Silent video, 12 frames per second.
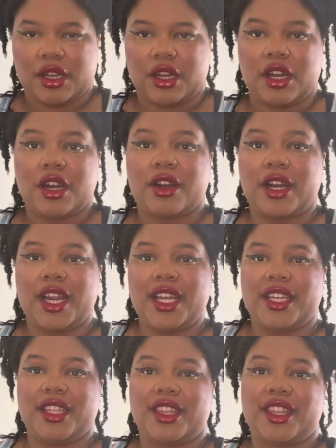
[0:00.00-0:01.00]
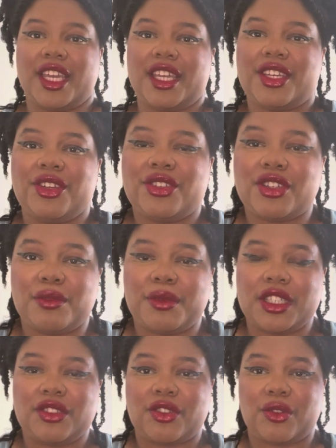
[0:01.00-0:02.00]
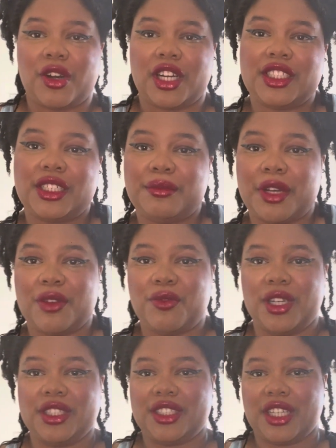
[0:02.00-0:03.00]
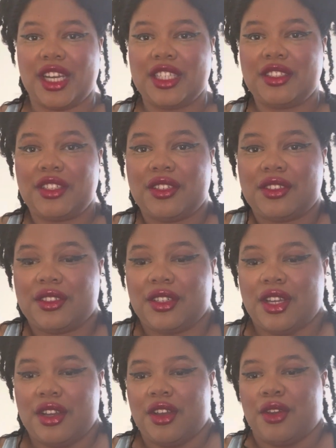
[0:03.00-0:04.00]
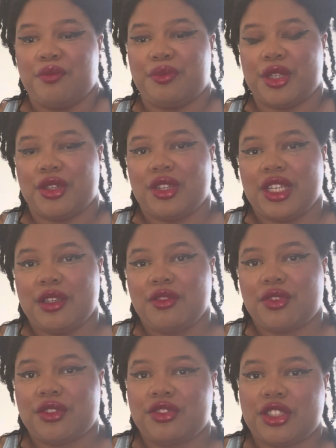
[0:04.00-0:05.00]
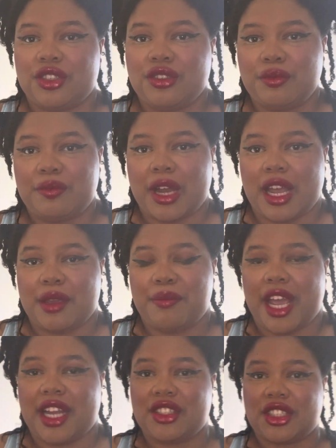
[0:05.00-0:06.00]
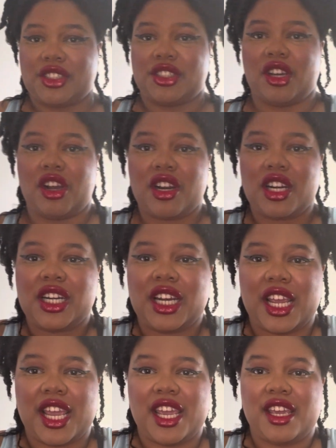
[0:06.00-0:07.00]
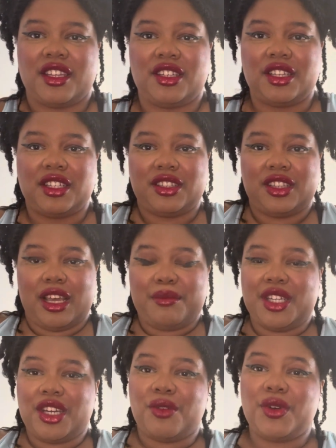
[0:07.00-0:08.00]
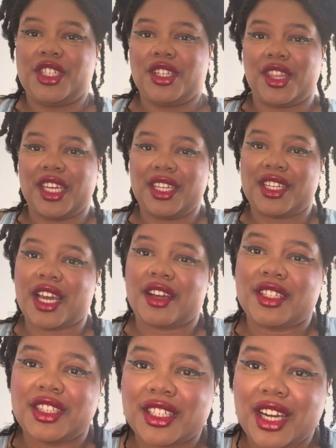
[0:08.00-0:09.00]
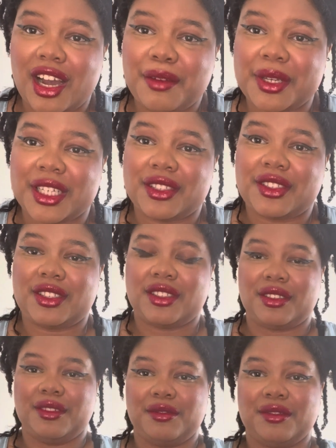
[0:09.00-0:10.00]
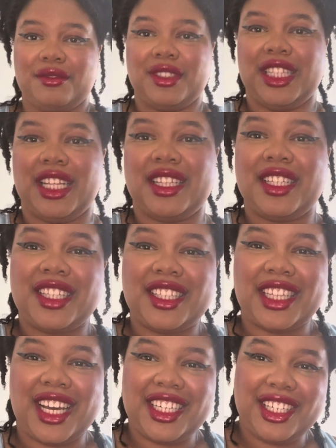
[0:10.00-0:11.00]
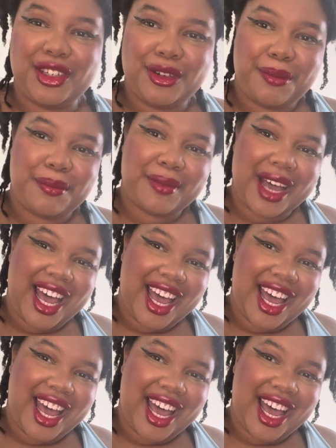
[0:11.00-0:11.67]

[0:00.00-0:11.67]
All right, thank you so much for watching my One Size Beauty review by Patrick Starr, and let me know what you think down in the comments. La la la la you, bye.